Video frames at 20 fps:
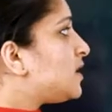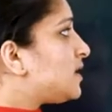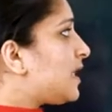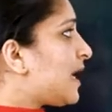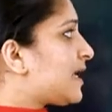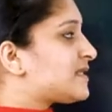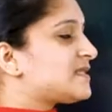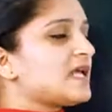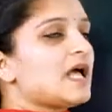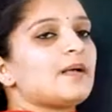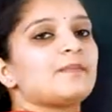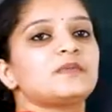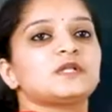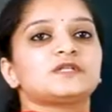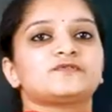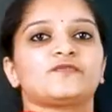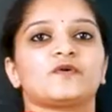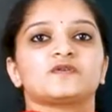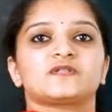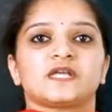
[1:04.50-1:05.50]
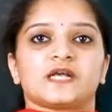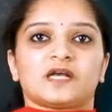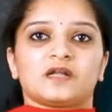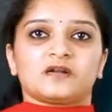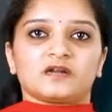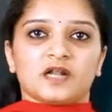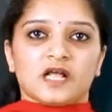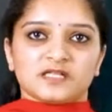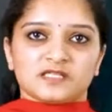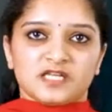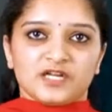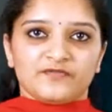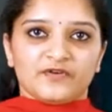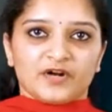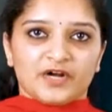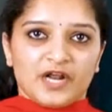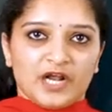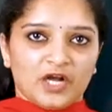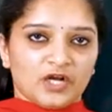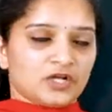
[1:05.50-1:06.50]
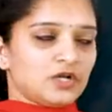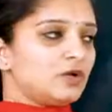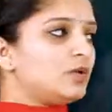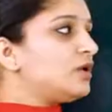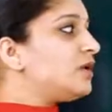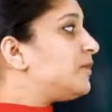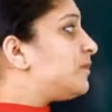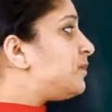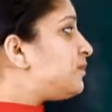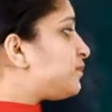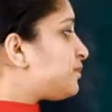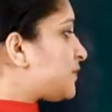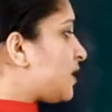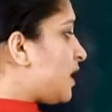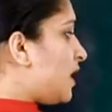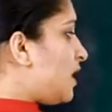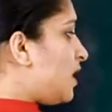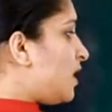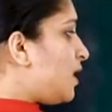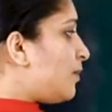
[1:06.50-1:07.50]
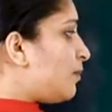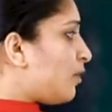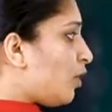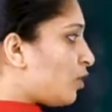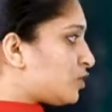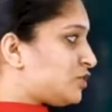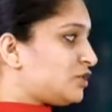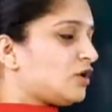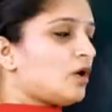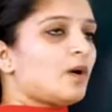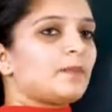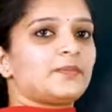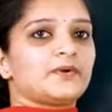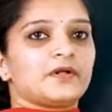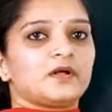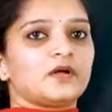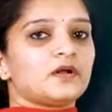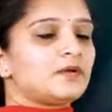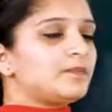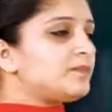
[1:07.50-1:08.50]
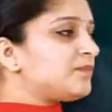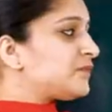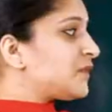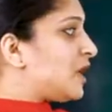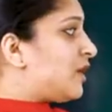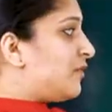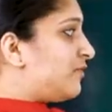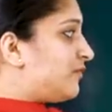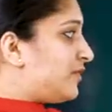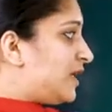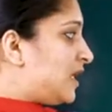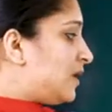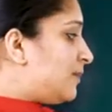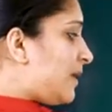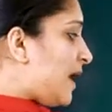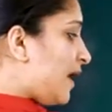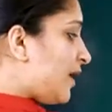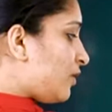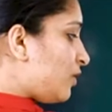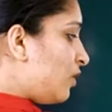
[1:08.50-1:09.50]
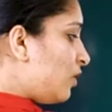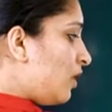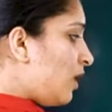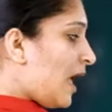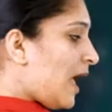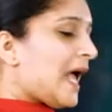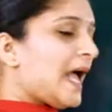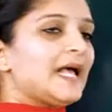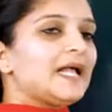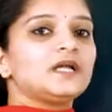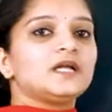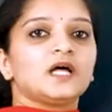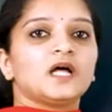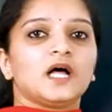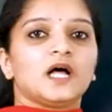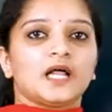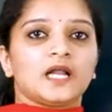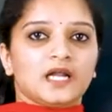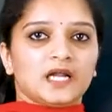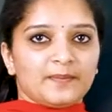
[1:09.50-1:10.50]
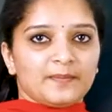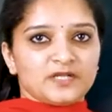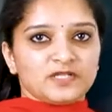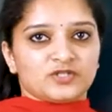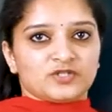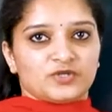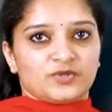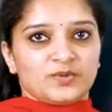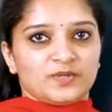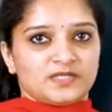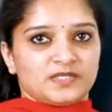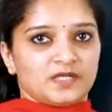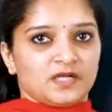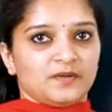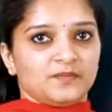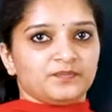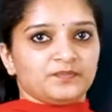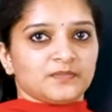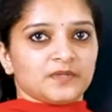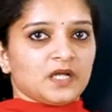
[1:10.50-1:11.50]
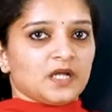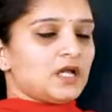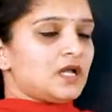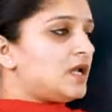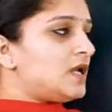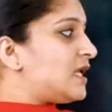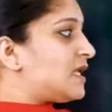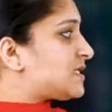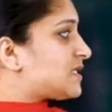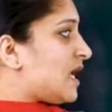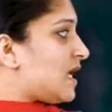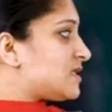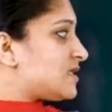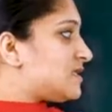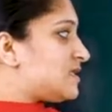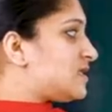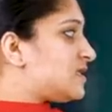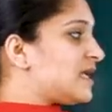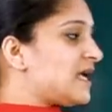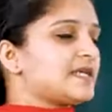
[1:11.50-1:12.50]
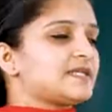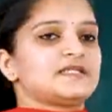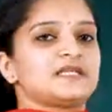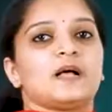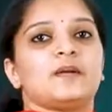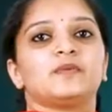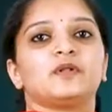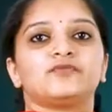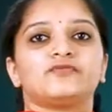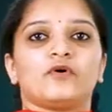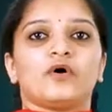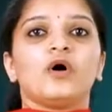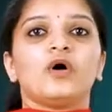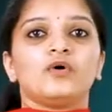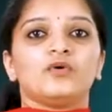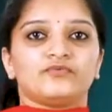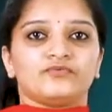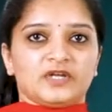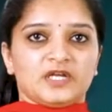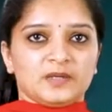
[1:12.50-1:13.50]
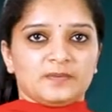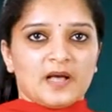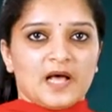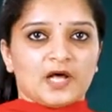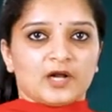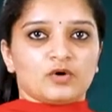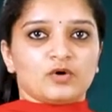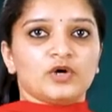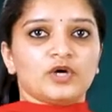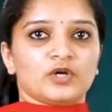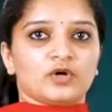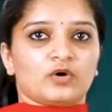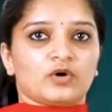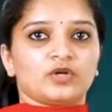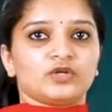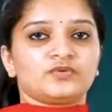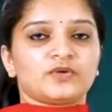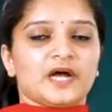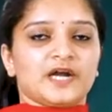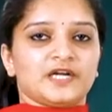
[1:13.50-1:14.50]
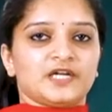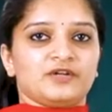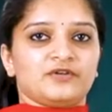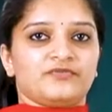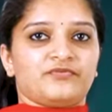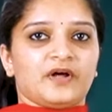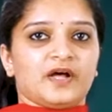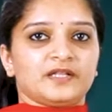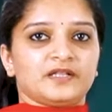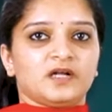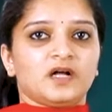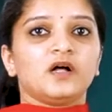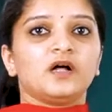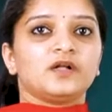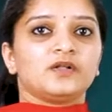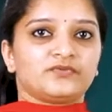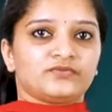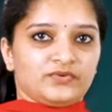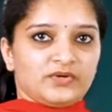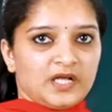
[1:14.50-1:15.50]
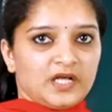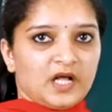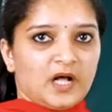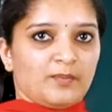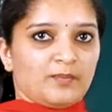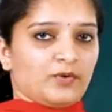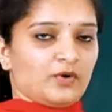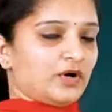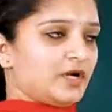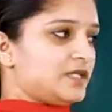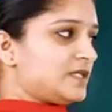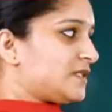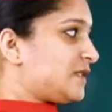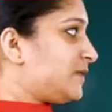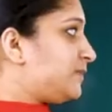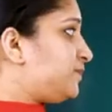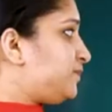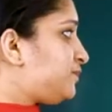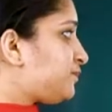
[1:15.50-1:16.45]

The examples for second class lever include bottle opener, wheelbarrow and lemon squeezer. Let's consider the example for wheelbarrow in order to identify the three components.